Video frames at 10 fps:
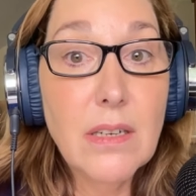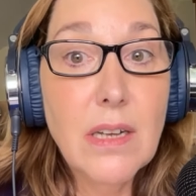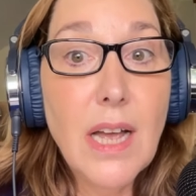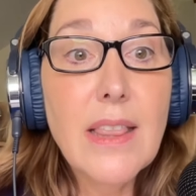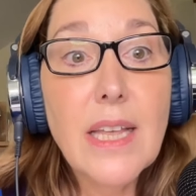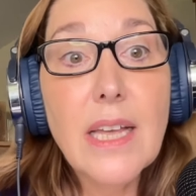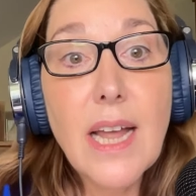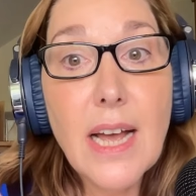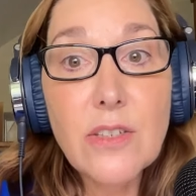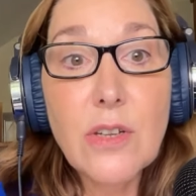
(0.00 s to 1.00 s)
and then
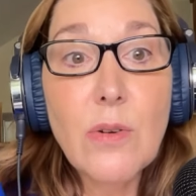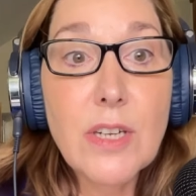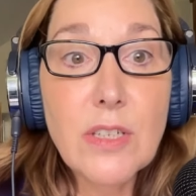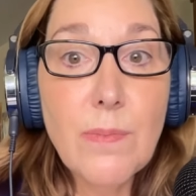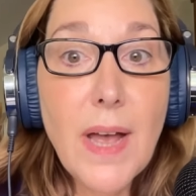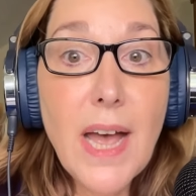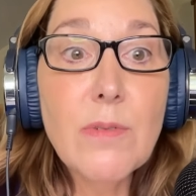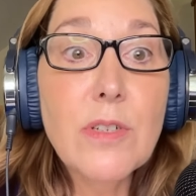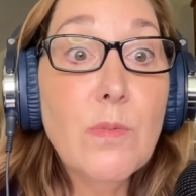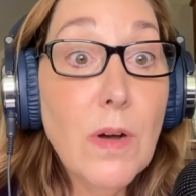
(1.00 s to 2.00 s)
ask the question back,
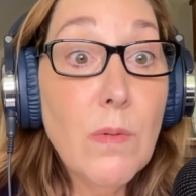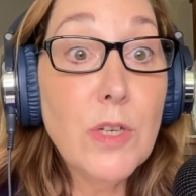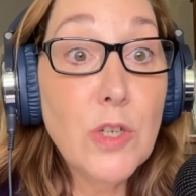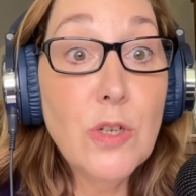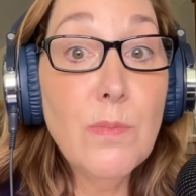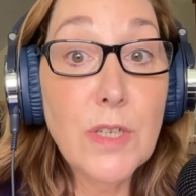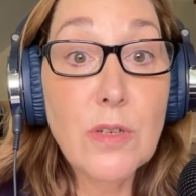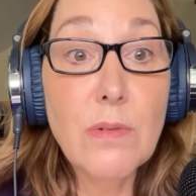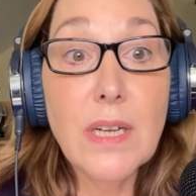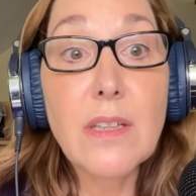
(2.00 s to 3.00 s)
which is what we should be
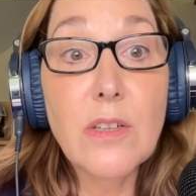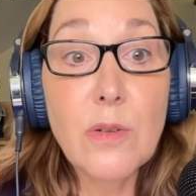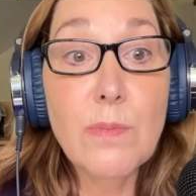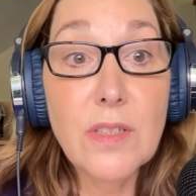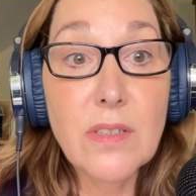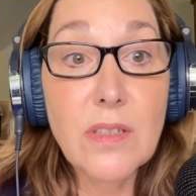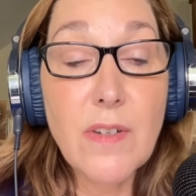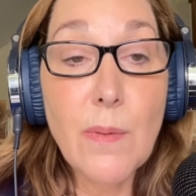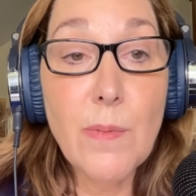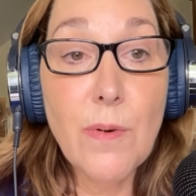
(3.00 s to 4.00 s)
doing in the new business
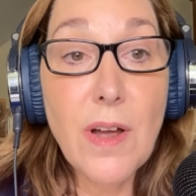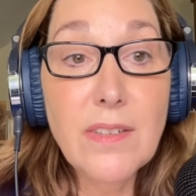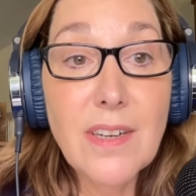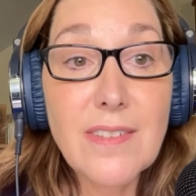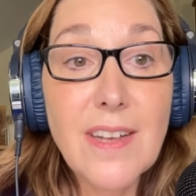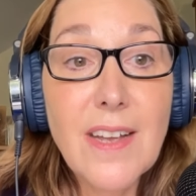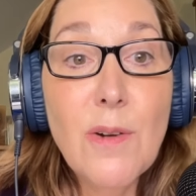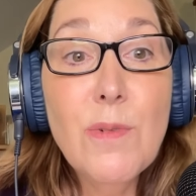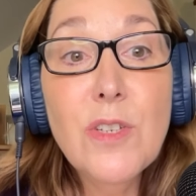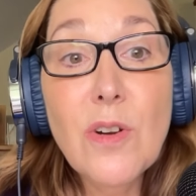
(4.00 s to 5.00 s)
development process,
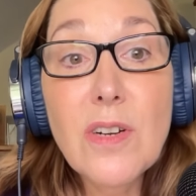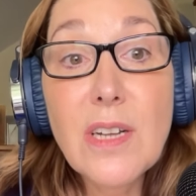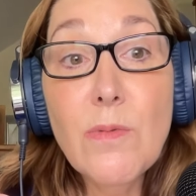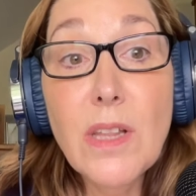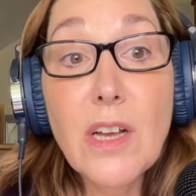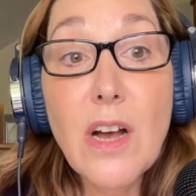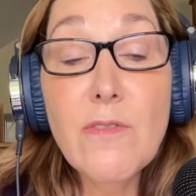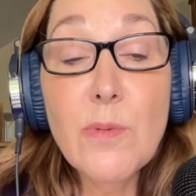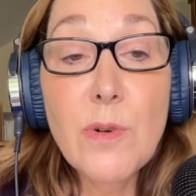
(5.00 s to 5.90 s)
we start to get really comfortable